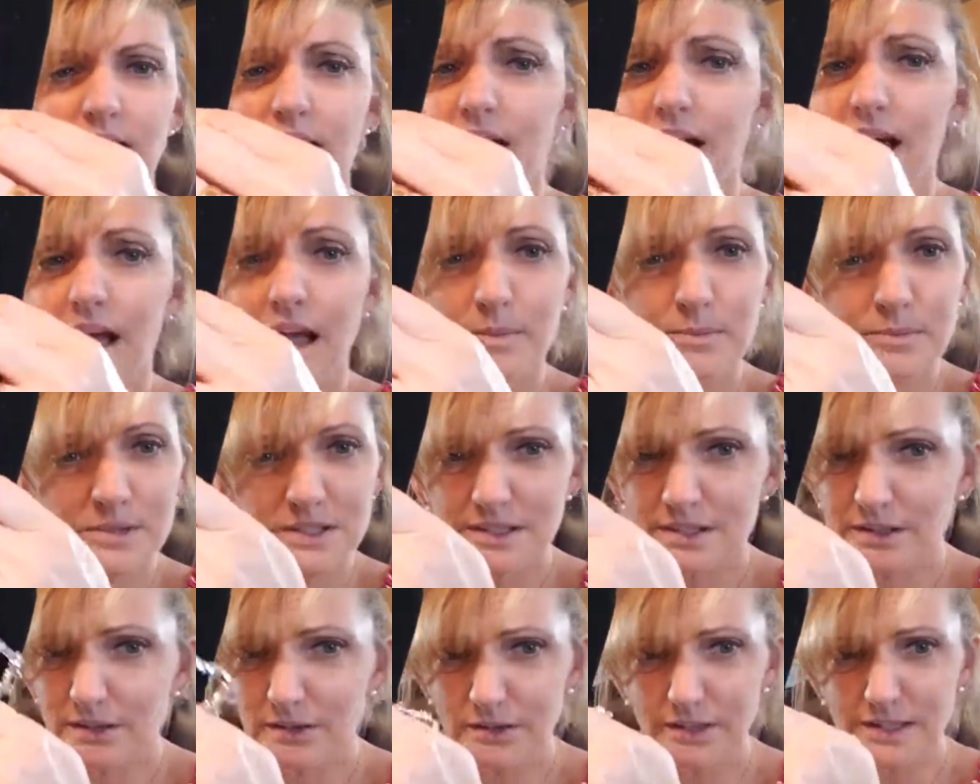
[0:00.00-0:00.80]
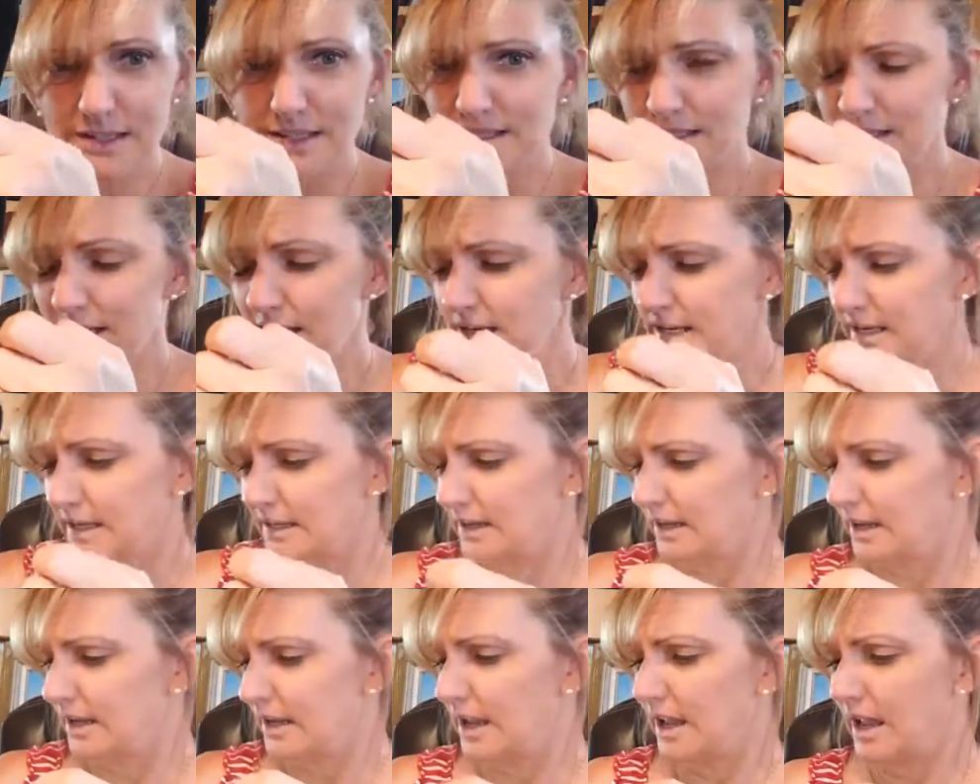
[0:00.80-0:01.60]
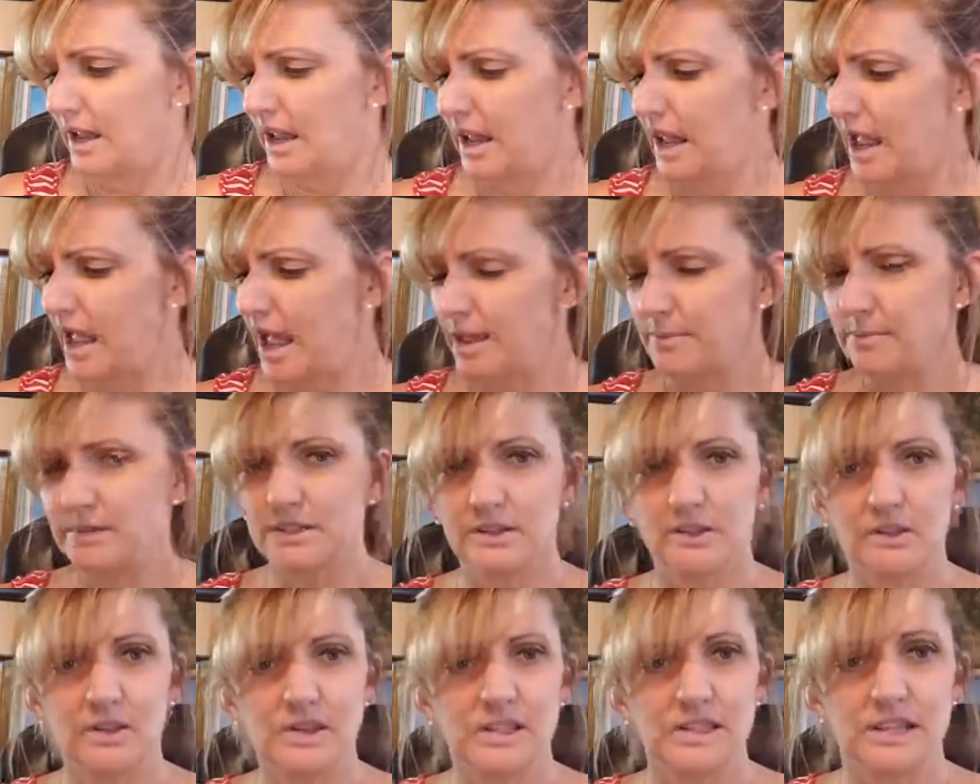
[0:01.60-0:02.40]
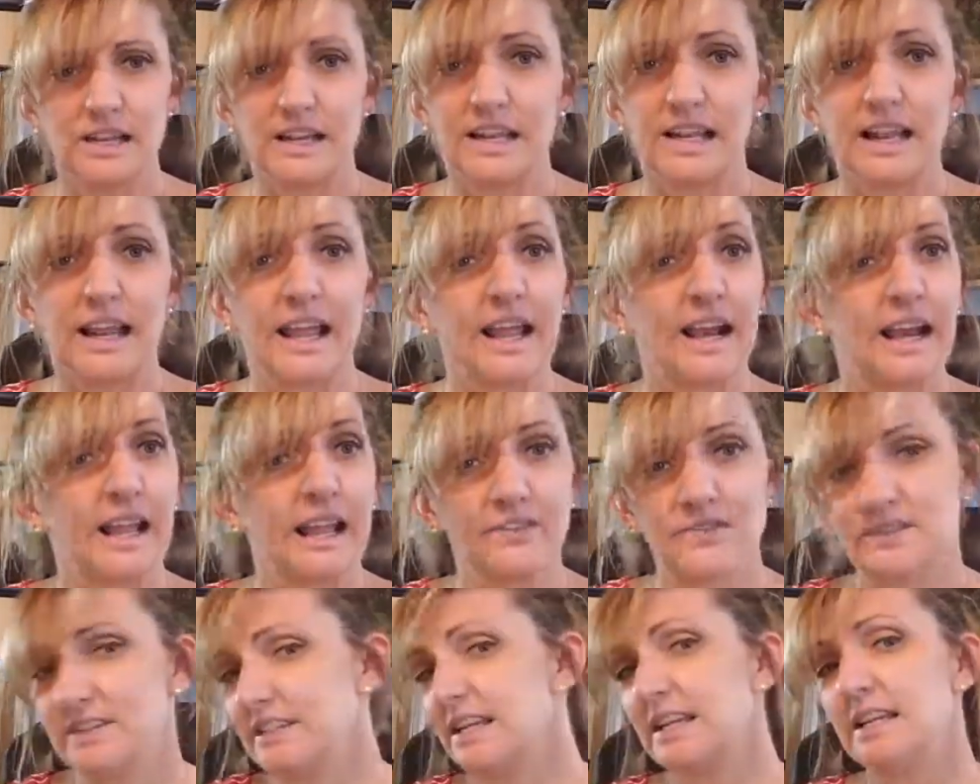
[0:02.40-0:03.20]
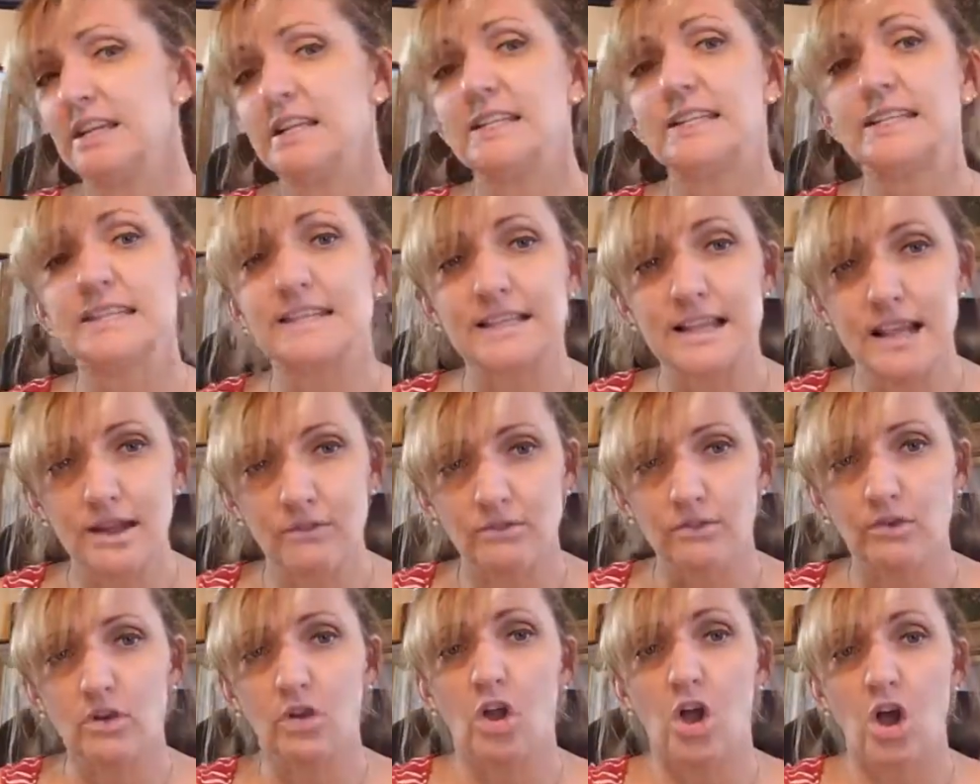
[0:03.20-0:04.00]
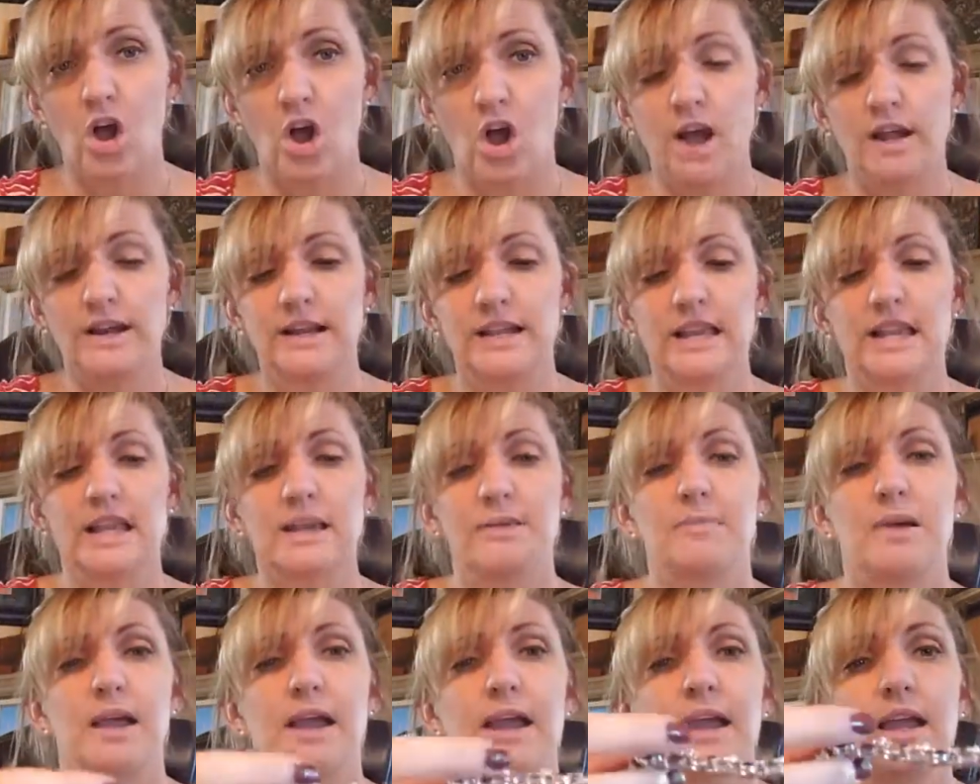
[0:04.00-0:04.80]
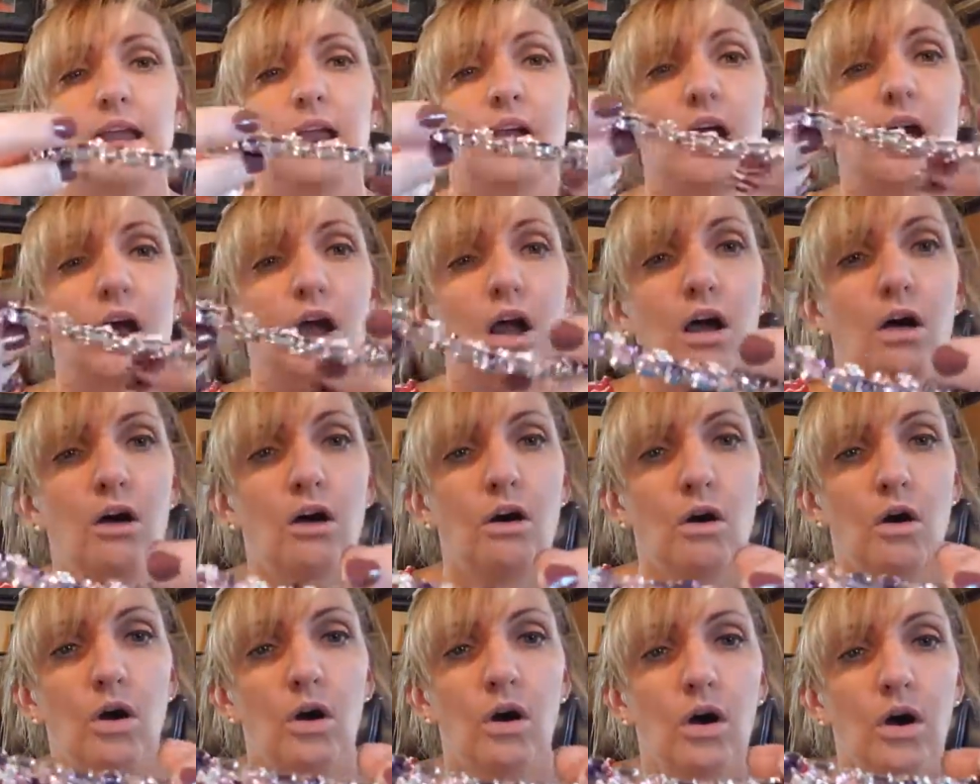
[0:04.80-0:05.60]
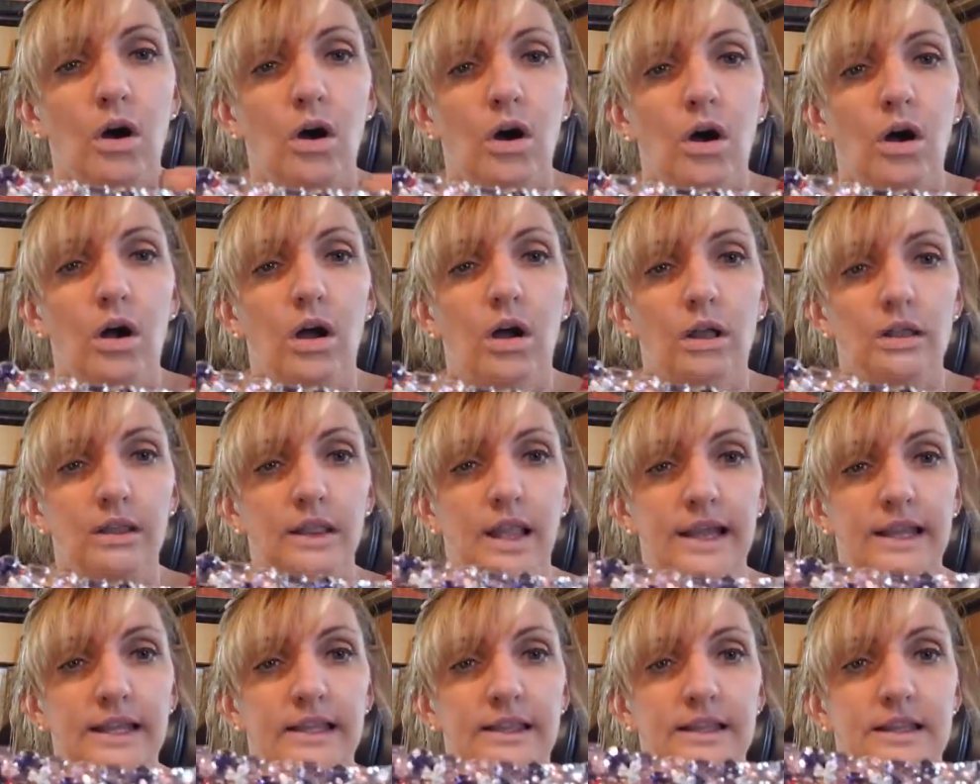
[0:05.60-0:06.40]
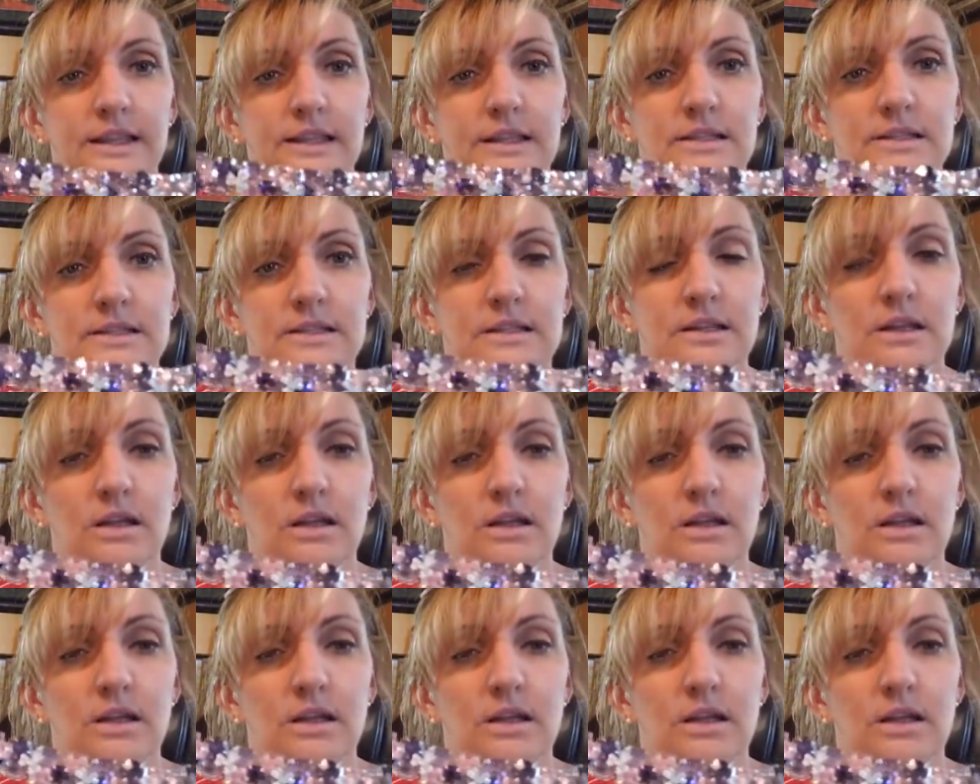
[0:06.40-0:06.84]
absolutely stunning. Absolutely stunning. And I have seen several on eBay like this.